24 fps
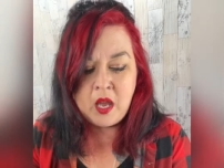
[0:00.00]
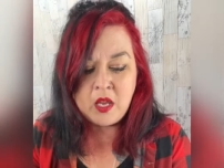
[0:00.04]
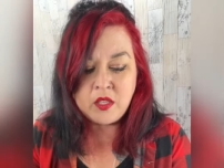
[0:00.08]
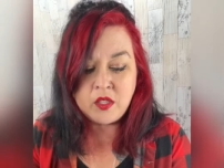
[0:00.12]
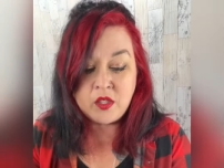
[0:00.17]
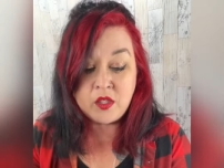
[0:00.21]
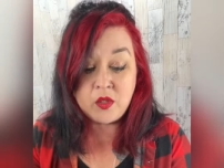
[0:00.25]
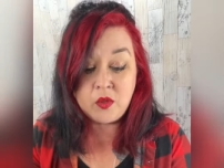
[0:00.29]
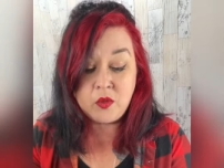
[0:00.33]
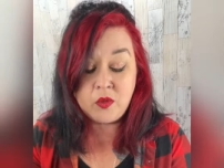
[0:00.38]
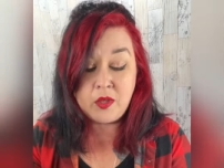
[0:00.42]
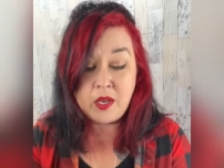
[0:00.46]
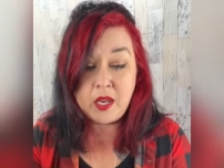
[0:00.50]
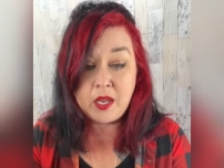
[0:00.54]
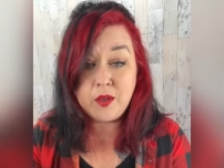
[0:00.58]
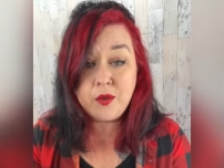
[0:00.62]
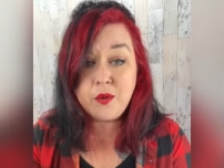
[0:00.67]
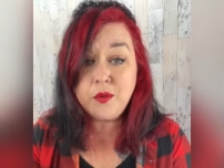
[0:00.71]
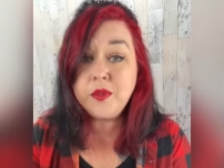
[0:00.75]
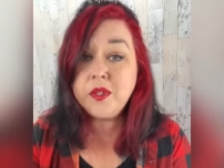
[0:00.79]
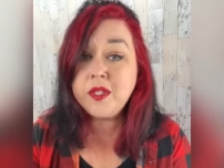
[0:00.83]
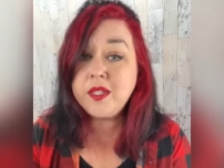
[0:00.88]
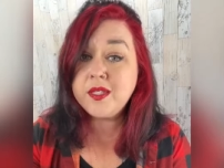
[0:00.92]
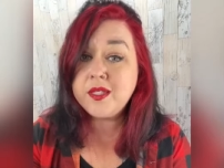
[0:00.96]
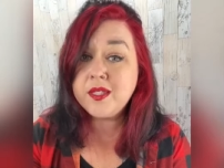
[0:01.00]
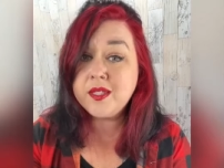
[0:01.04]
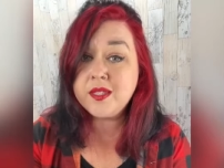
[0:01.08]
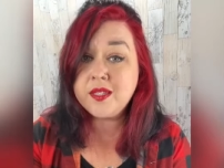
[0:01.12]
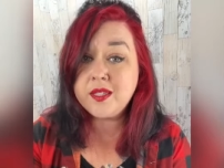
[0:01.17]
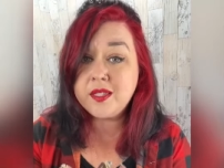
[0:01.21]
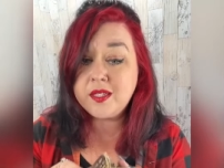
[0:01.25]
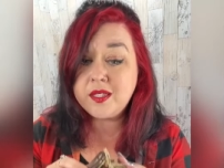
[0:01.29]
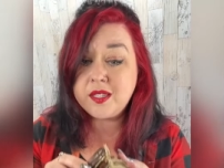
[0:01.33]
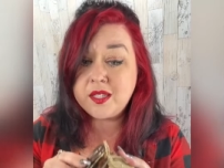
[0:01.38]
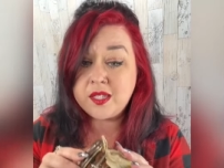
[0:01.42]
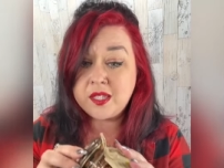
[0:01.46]
So not only does
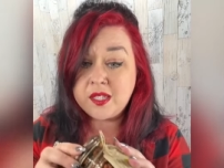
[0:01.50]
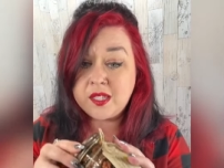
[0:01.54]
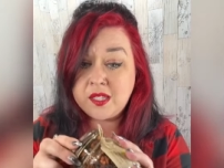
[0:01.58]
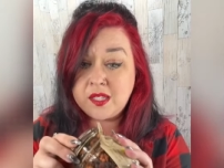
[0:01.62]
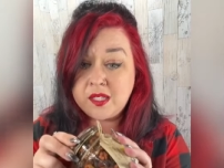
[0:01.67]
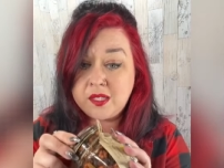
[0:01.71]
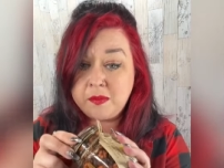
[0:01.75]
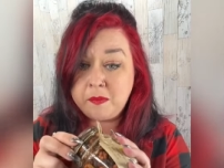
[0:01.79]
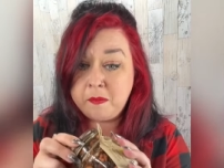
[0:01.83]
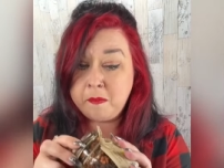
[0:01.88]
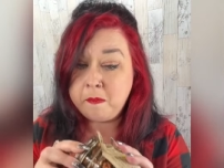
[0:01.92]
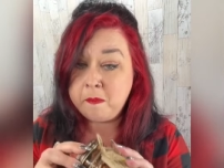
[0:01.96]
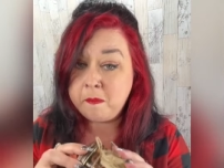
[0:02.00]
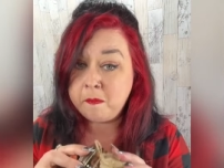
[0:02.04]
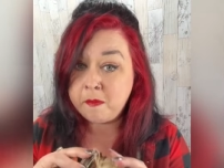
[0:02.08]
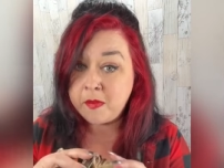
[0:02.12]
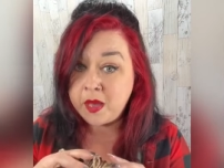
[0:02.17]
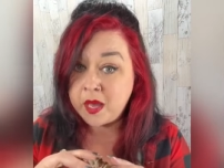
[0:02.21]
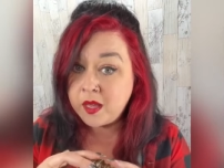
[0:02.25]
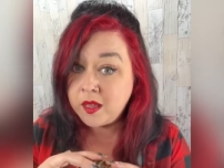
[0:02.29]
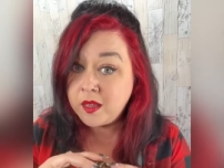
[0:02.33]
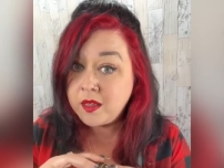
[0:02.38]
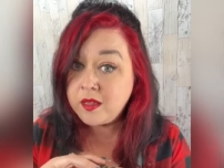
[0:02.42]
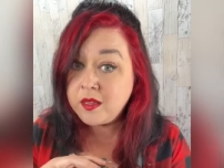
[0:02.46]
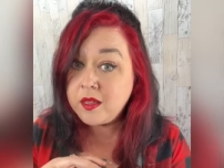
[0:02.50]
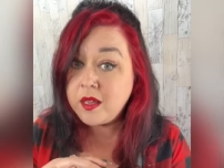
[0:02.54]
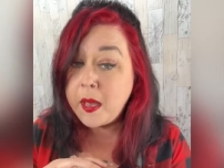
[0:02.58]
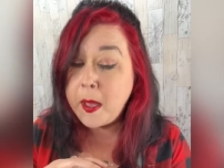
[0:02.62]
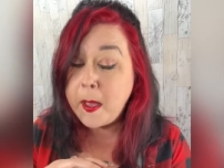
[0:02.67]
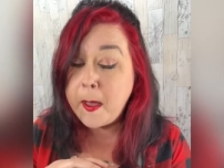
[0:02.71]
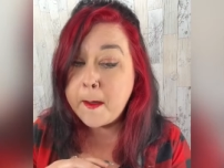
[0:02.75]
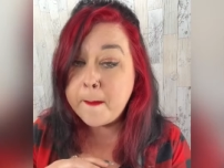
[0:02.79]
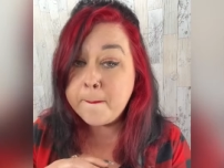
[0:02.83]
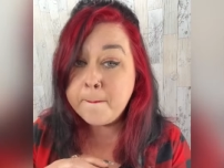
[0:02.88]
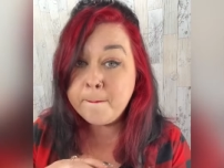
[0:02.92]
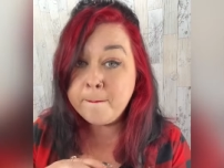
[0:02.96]
it smell
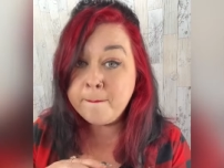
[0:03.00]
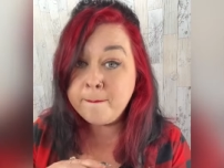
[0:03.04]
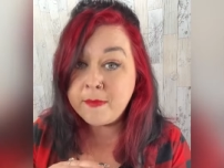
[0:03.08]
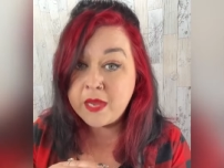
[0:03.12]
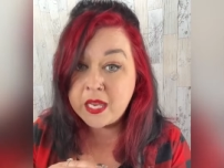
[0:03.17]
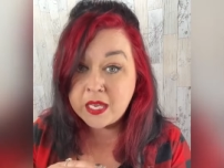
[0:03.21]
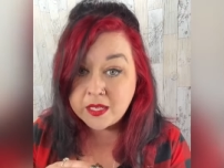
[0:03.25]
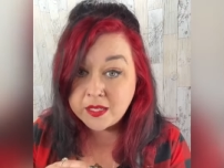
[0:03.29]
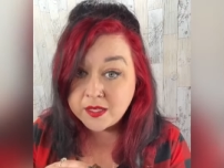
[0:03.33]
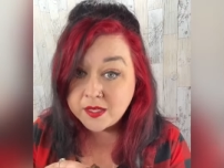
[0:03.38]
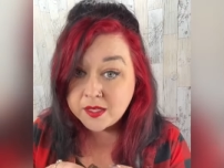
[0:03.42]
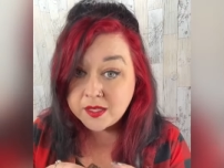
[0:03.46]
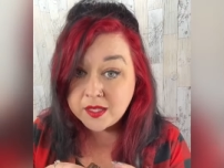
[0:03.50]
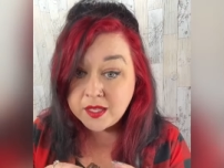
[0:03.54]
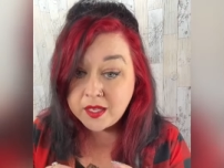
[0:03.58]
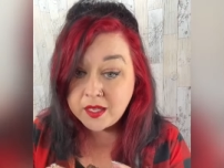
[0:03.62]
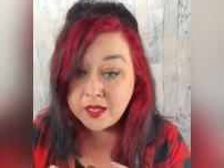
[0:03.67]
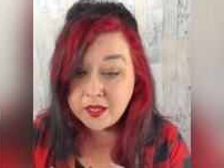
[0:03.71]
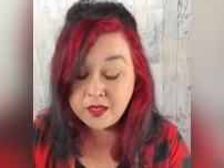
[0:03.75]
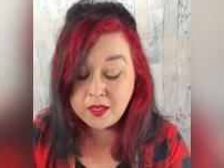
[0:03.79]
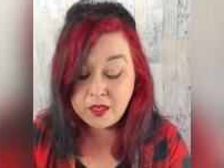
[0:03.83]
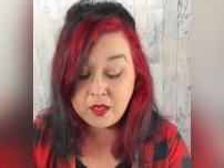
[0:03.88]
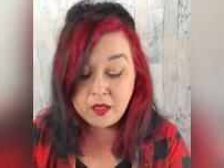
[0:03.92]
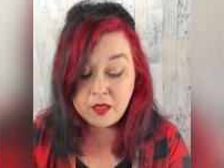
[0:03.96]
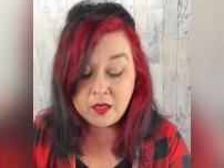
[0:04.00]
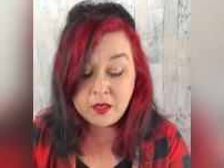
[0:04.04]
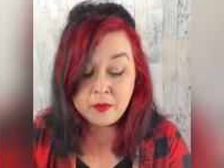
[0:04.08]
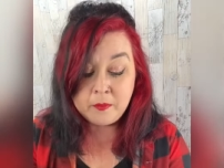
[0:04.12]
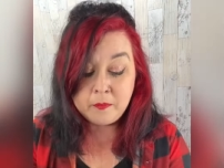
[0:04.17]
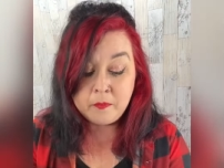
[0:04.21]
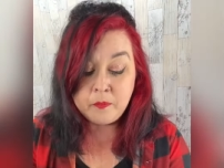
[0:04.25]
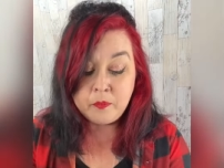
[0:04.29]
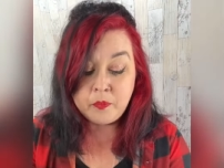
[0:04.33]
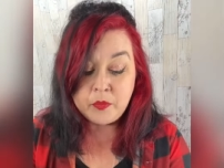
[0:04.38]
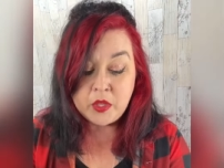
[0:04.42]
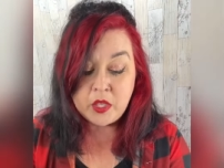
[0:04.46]
amazing,
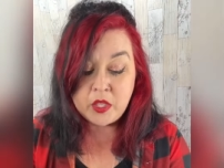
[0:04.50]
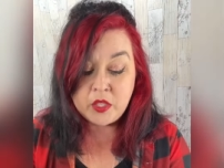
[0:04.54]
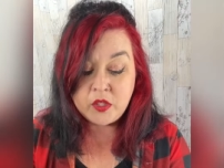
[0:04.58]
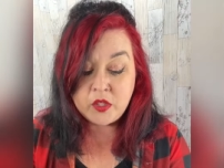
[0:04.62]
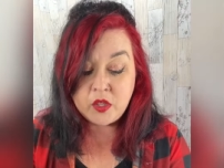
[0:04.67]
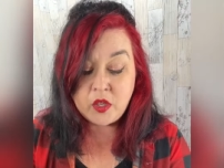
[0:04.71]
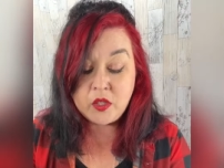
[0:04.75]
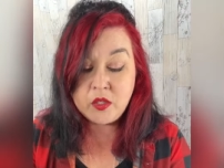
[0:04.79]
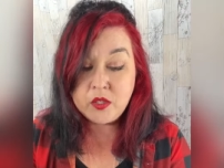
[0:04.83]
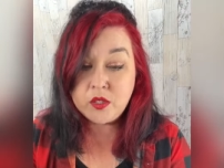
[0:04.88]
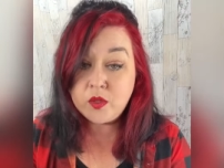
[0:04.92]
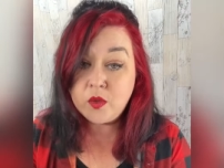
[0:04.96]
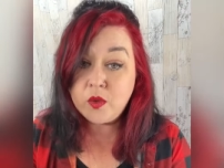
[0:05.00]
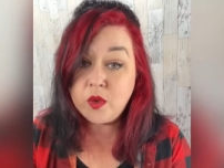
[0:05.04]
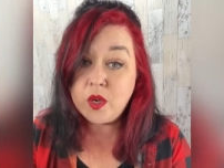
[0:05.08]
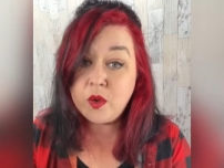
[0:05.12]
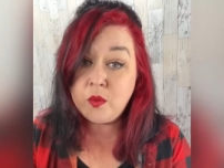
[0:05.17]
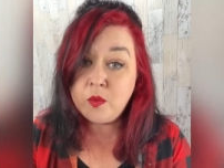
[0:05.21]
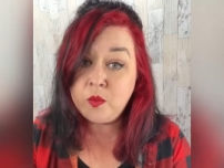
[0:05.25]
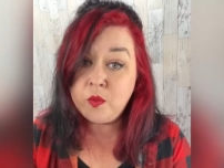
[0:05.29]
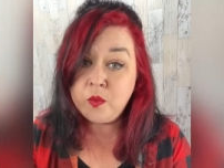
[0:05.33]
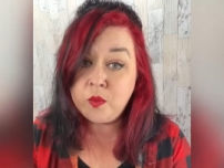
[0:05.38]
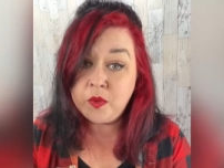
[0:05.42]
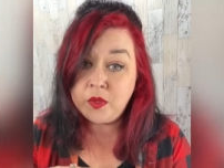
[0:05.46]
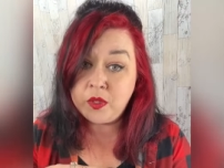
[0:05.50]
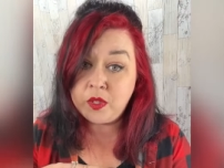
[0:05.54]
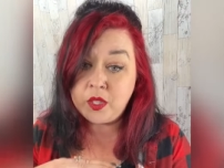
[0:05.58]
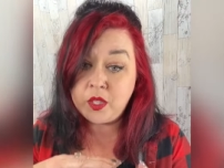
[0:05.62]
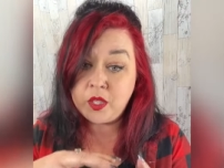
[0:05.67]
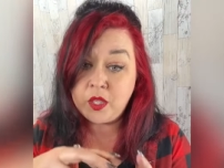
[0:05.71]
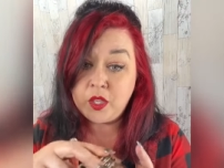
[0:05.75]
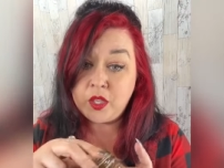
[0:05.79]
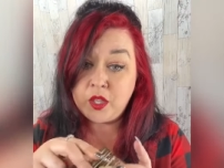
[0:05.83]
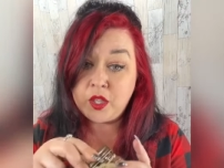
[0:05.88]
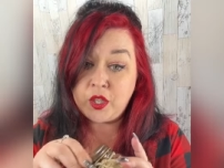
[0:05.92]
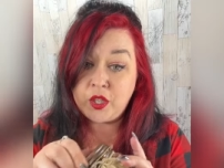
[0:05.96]
it's also a
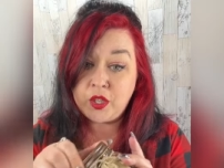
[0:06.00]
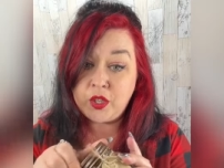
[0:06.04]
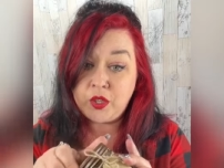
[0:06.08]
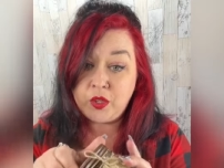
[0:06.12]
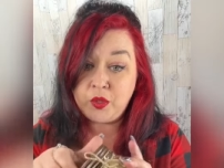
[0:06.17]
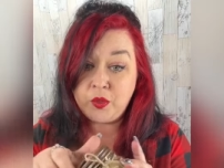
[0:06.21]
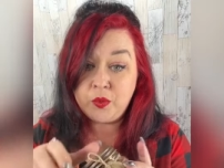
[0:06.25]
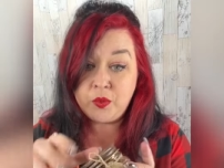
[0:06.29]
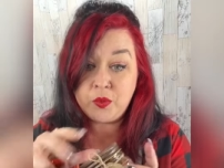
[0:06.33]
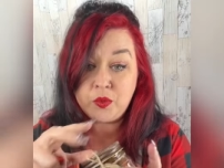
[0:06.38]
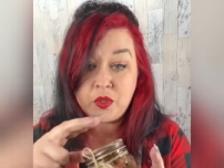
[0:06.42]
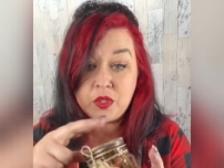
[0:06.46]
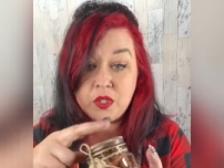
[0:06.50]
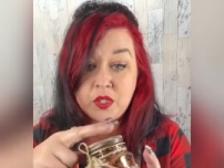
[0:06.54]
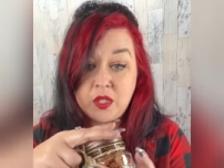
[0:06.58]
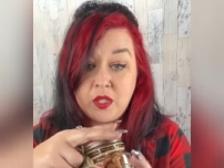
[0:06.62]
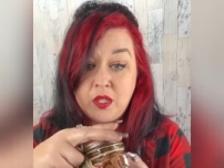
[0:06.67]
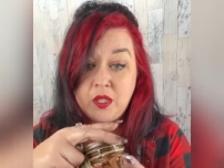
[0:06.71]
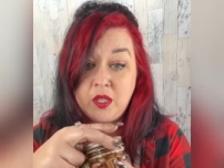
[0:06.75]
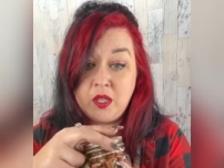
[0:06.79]
really cute